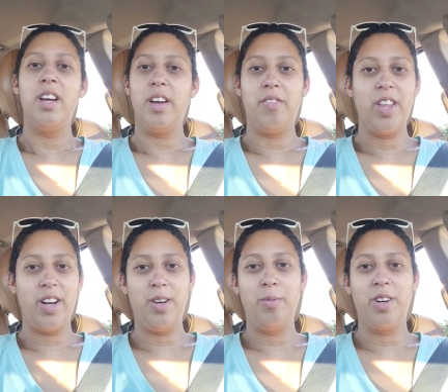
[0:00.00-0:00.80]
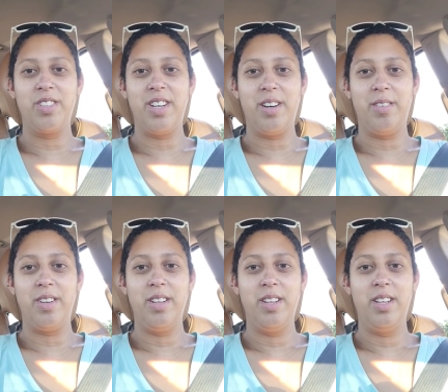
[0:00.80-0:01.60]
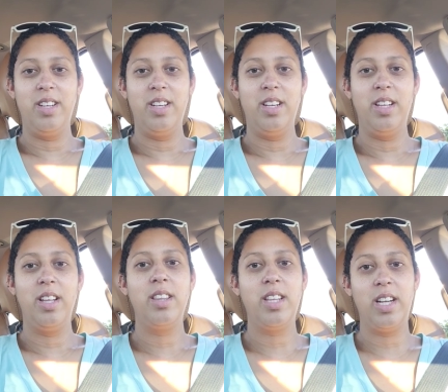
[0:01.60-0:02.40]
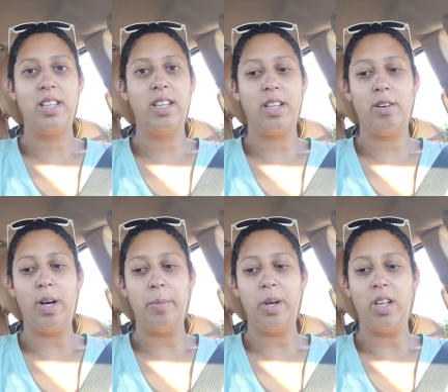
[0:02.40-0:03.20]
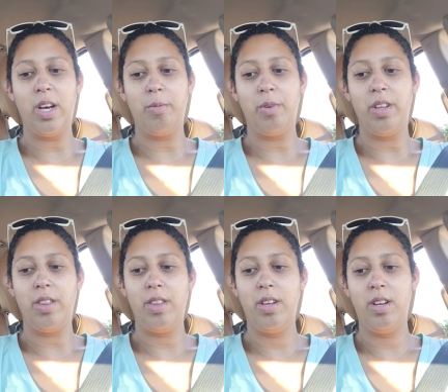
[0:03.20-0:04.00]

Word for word: if that all works out, then I think that'll help me a lot with